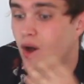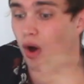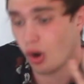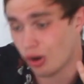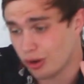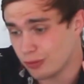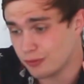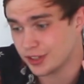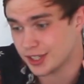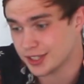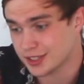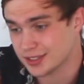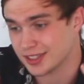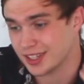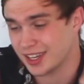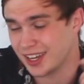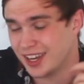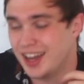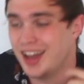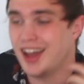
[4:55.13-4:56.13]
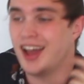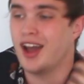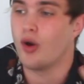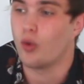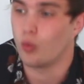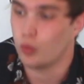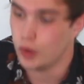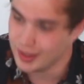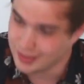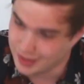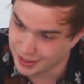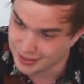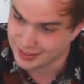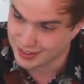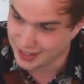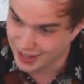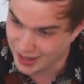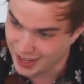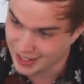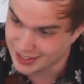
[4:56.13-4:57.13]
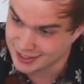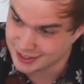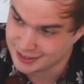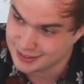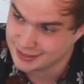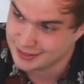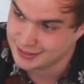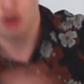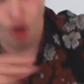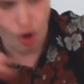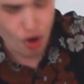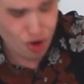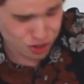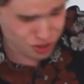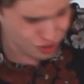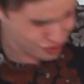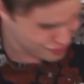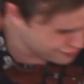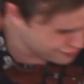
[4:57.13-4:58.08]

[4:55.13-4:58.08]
obviously we didn't get in. Gosh